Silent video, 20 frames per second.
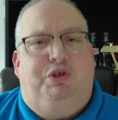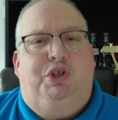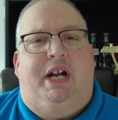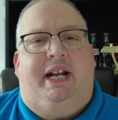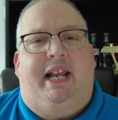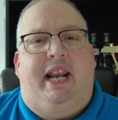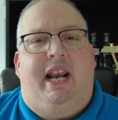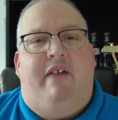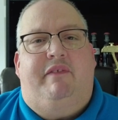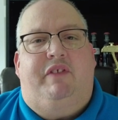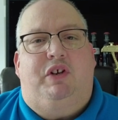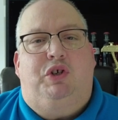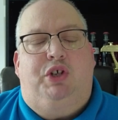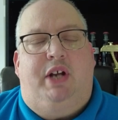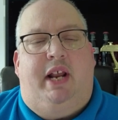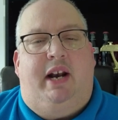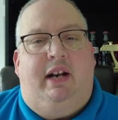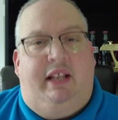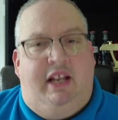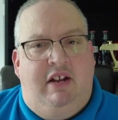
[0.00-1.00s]
for checking out the
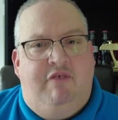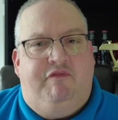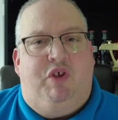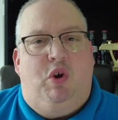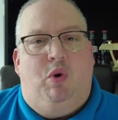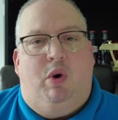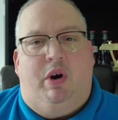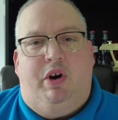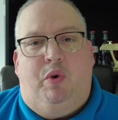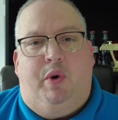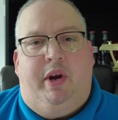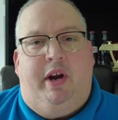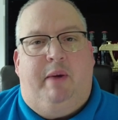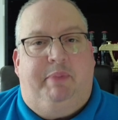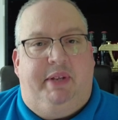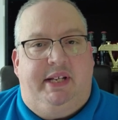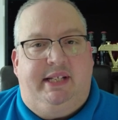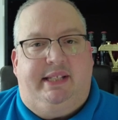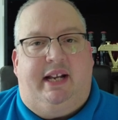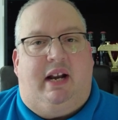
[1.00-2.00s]
channel. If you are new here,
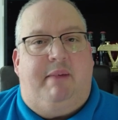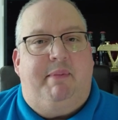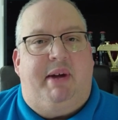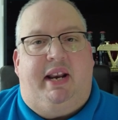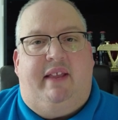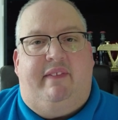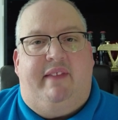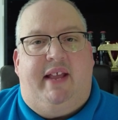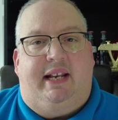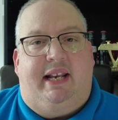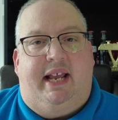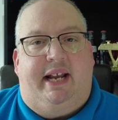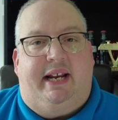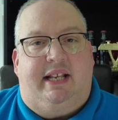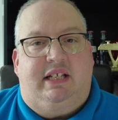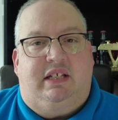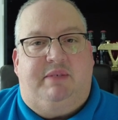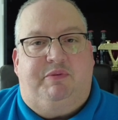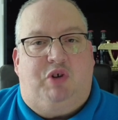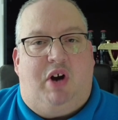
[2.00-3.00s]
please think about hitting that like
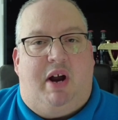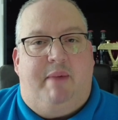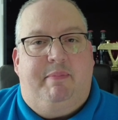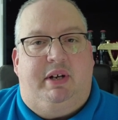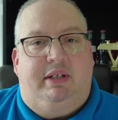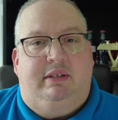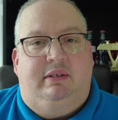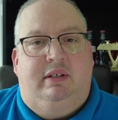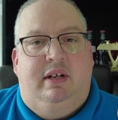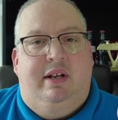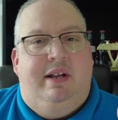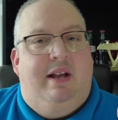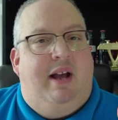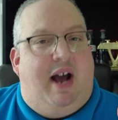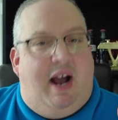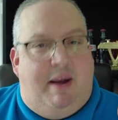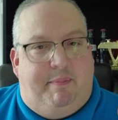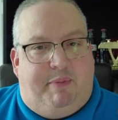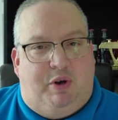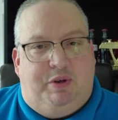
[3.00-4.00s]
and subscribe button.
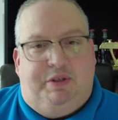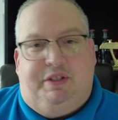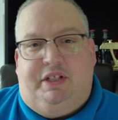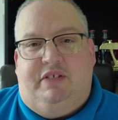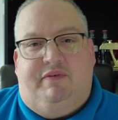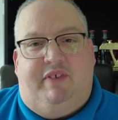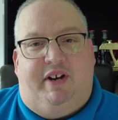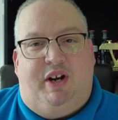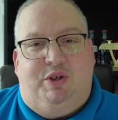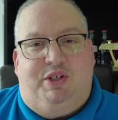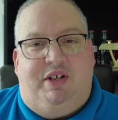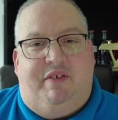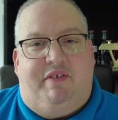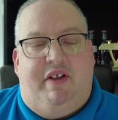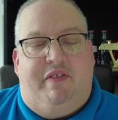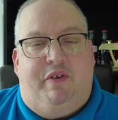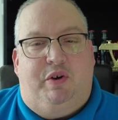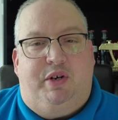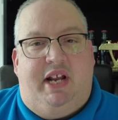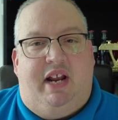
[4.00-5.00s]
I post these videos
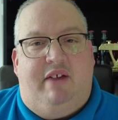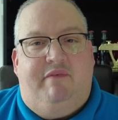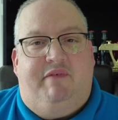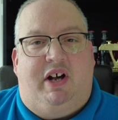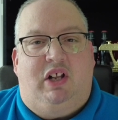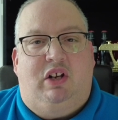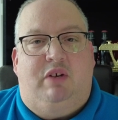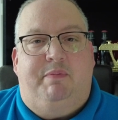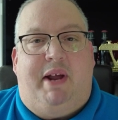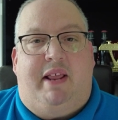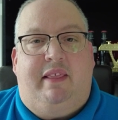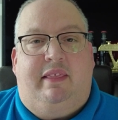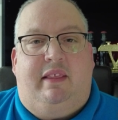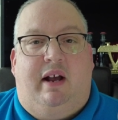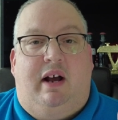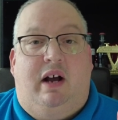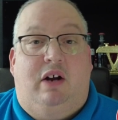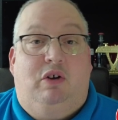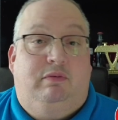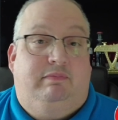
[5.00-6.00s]
every other day, followed by
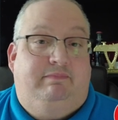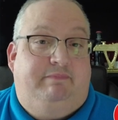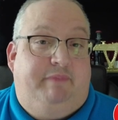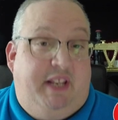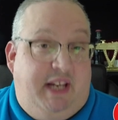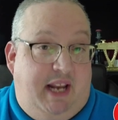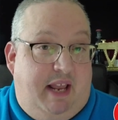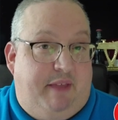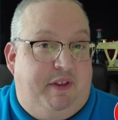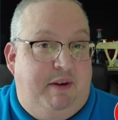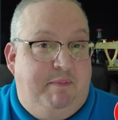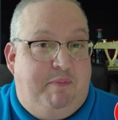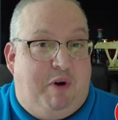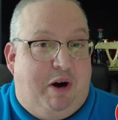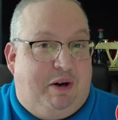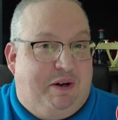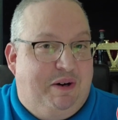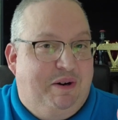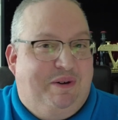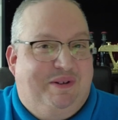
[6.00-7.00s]
theme
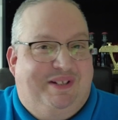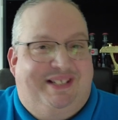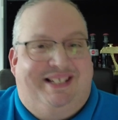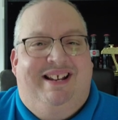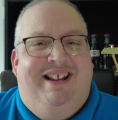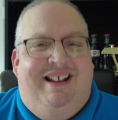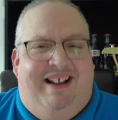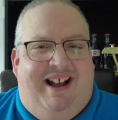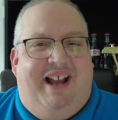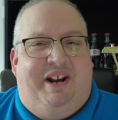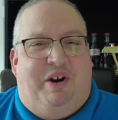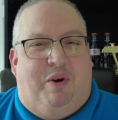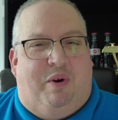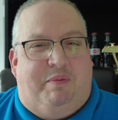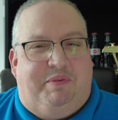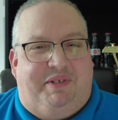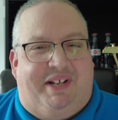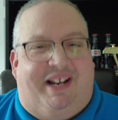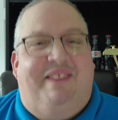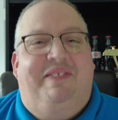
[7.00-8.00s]
park news. I know what
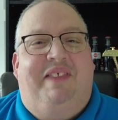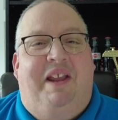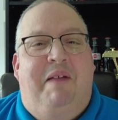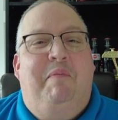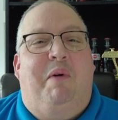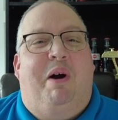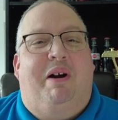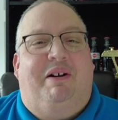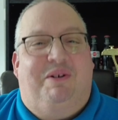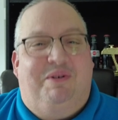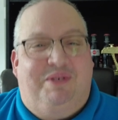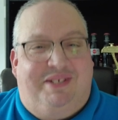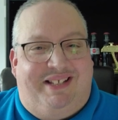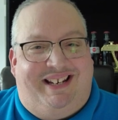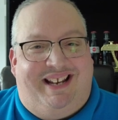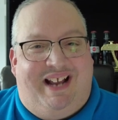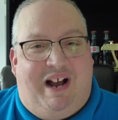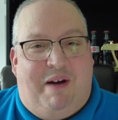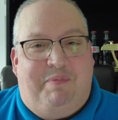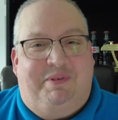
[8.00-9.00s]
I'm saying. Theme park news
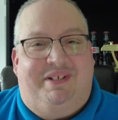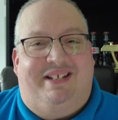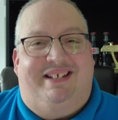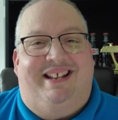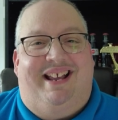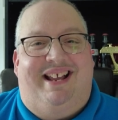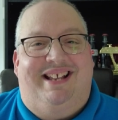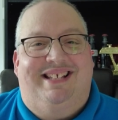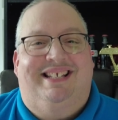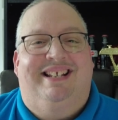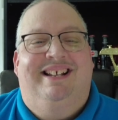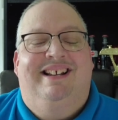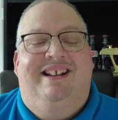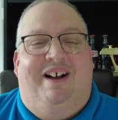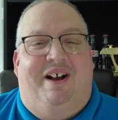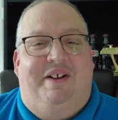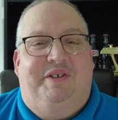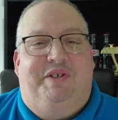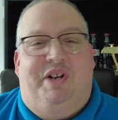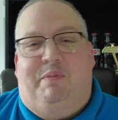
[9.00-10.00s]
on the opposite days,
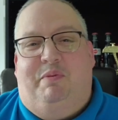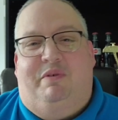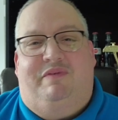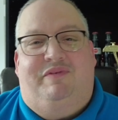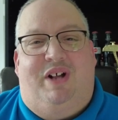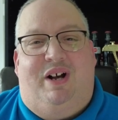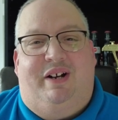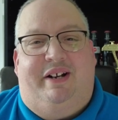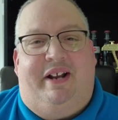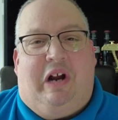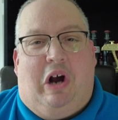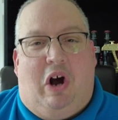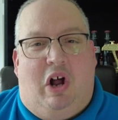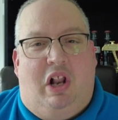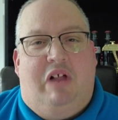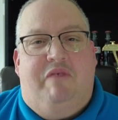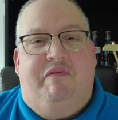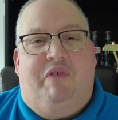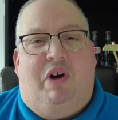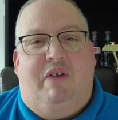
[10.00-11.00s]
on top of vlogging
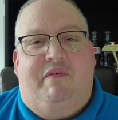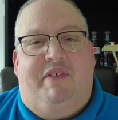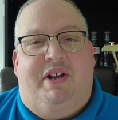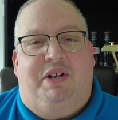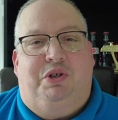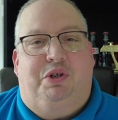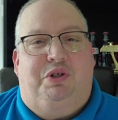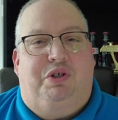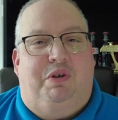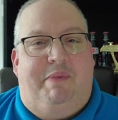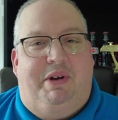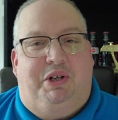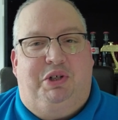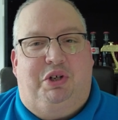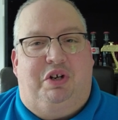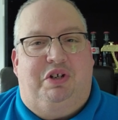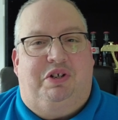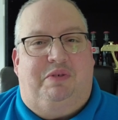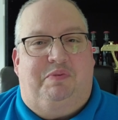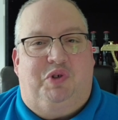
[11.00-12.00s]
all of our adventures. So make
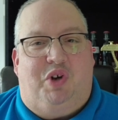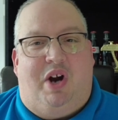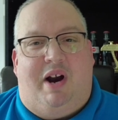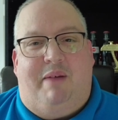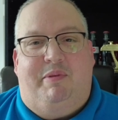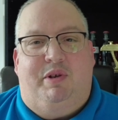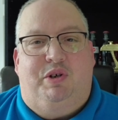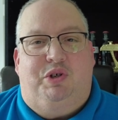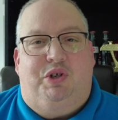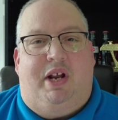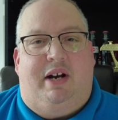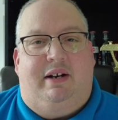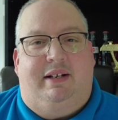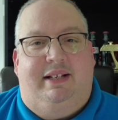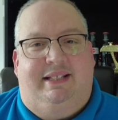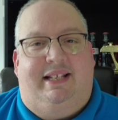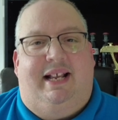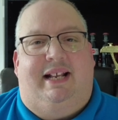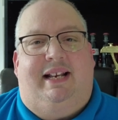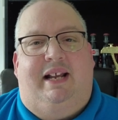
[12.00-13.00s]
sure you subscribe to the channel,
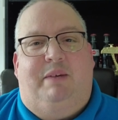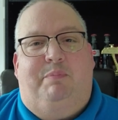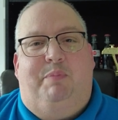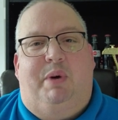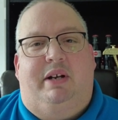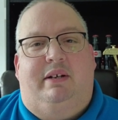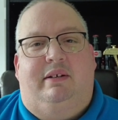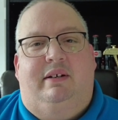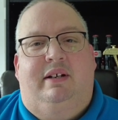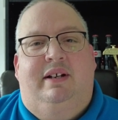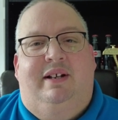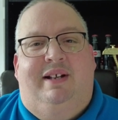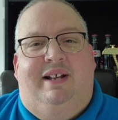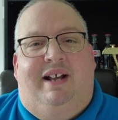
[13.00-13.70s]
hit that like button